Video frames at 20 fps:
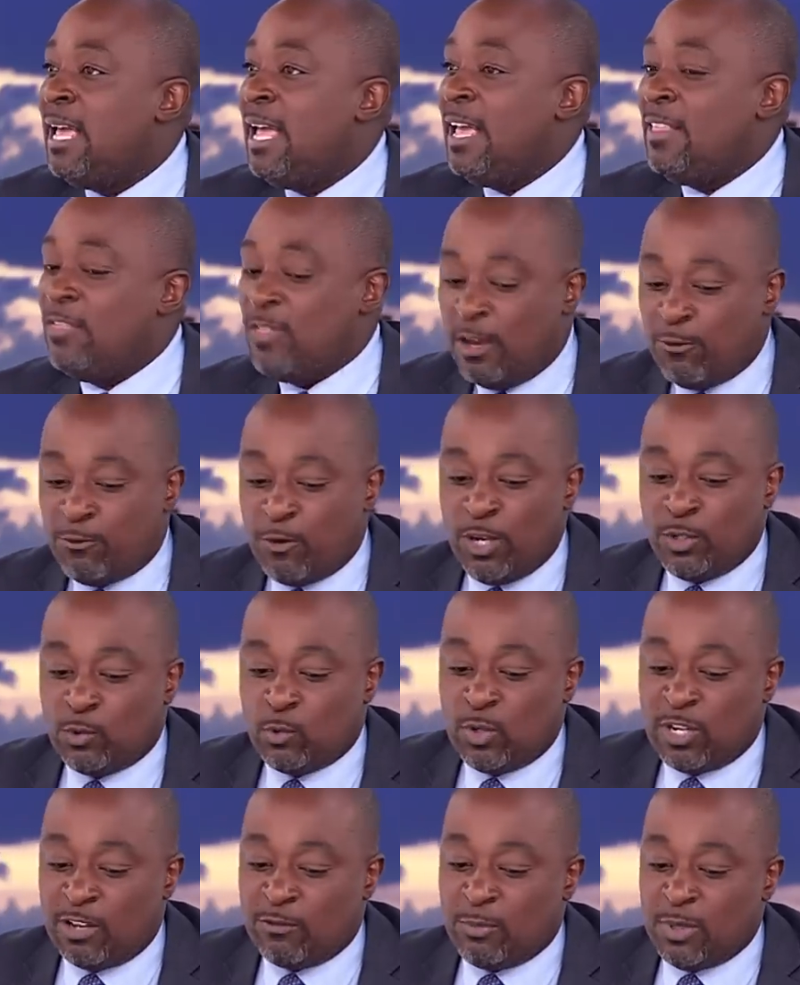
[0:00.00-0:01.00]
and therefore it
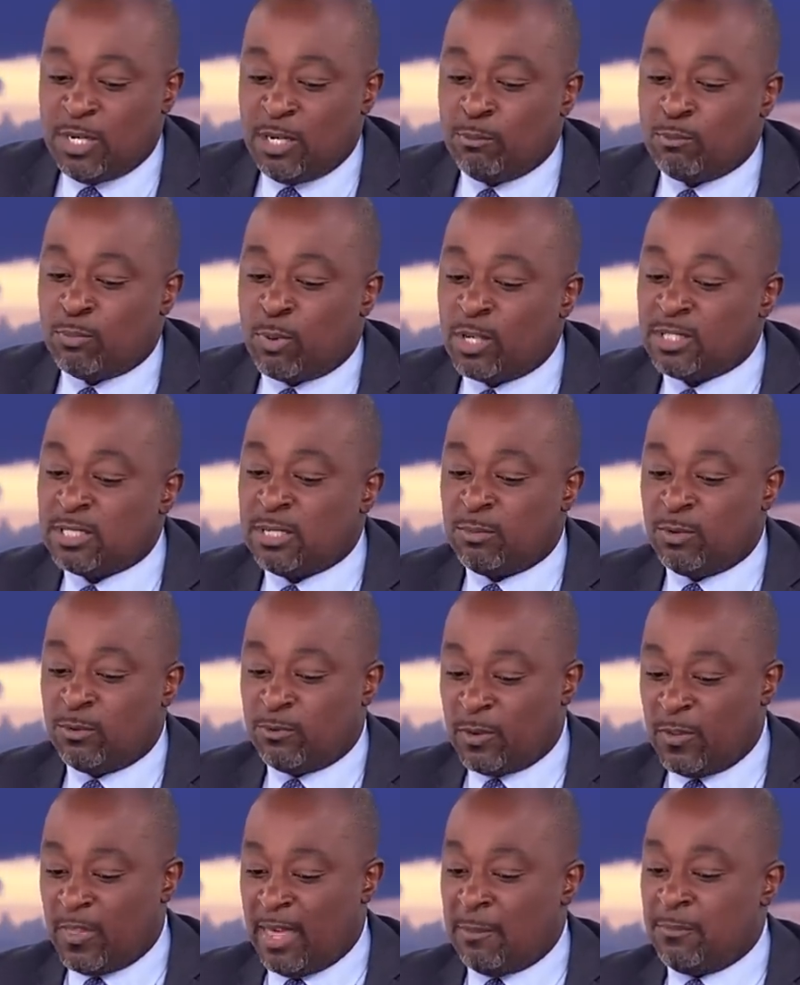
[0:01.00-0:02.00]
would have been impossible
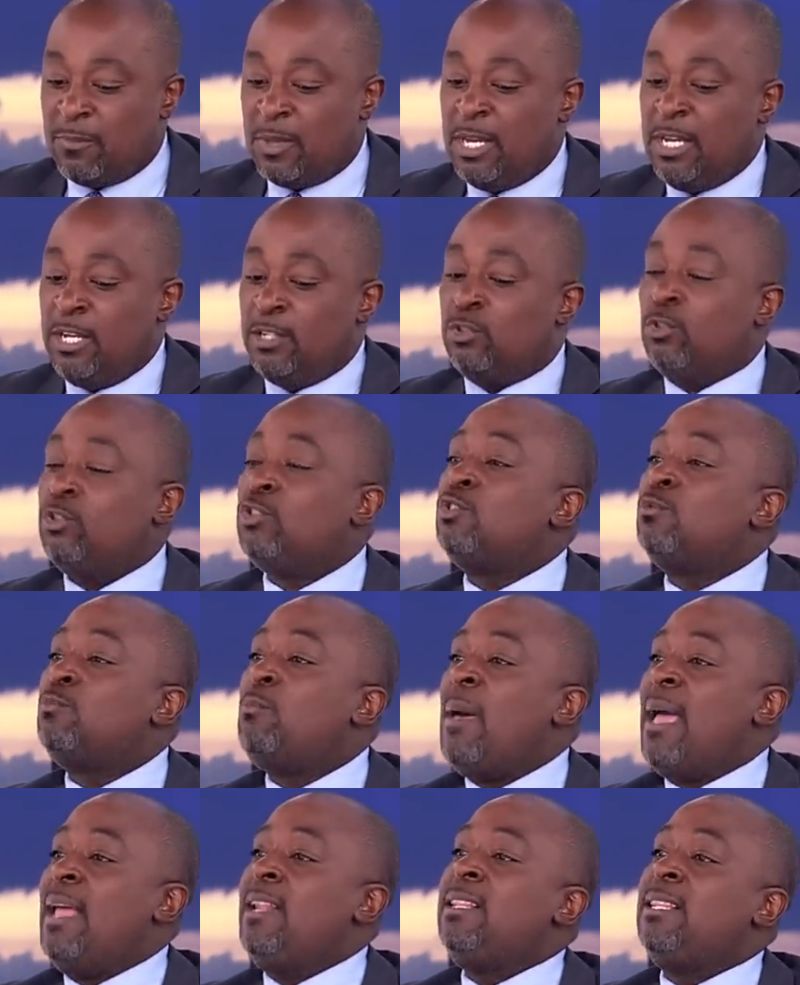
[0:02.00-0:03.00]
for them to
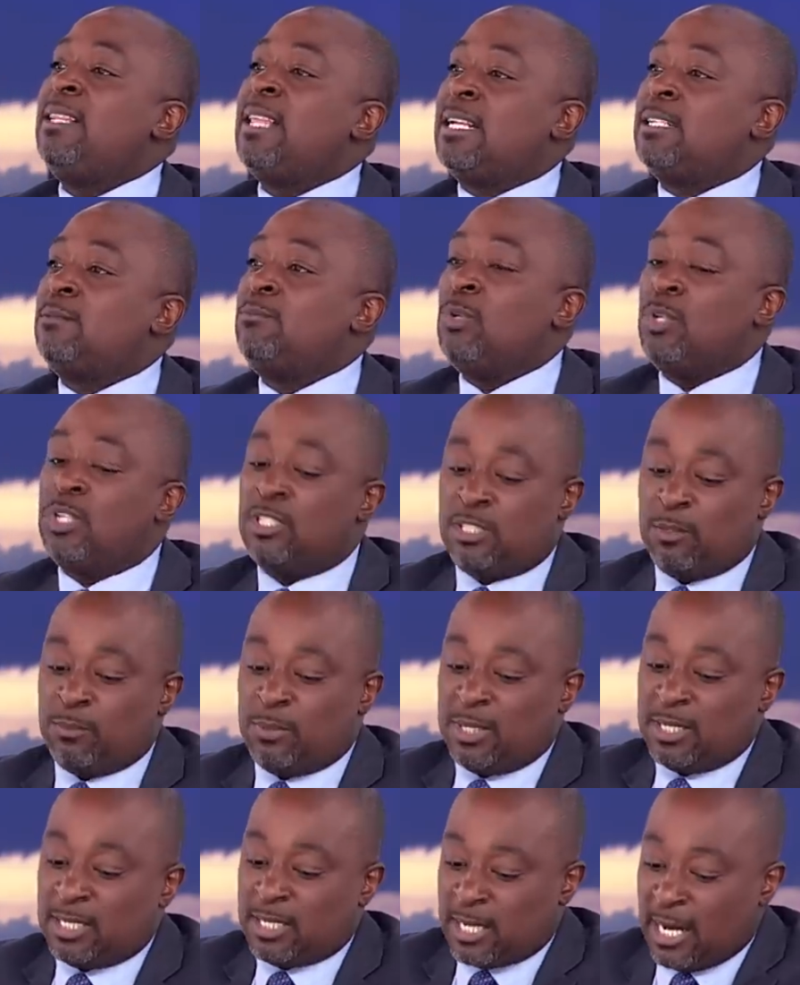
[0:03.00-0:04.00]
spend that
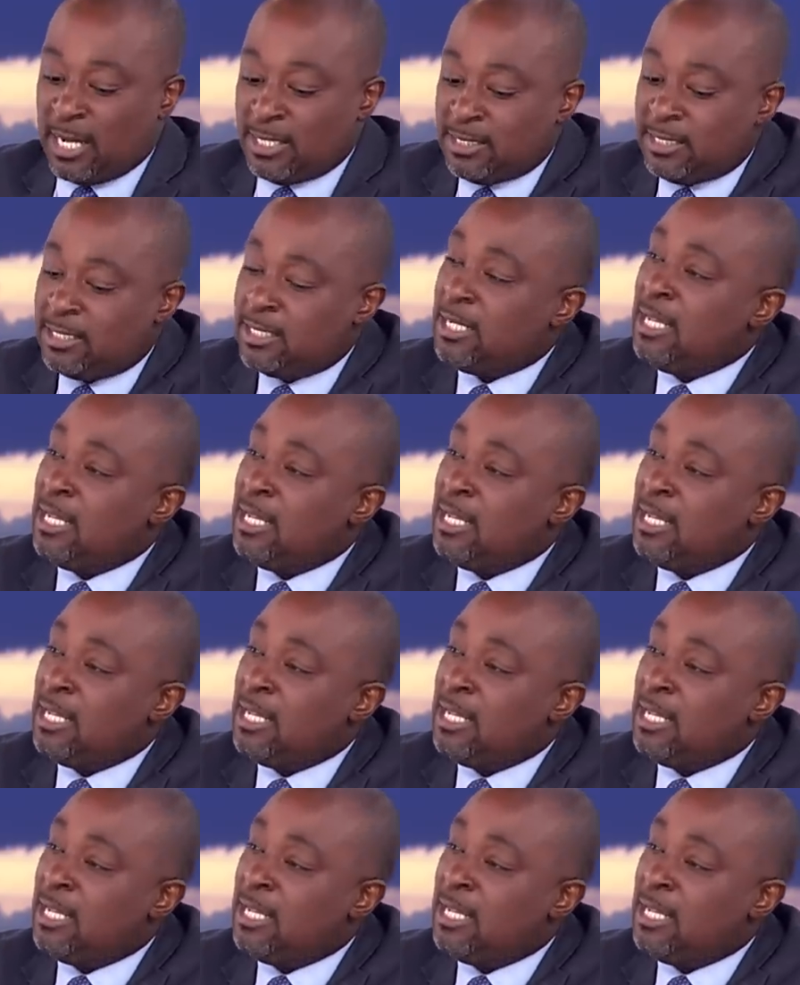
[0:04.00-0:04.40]
municipal grant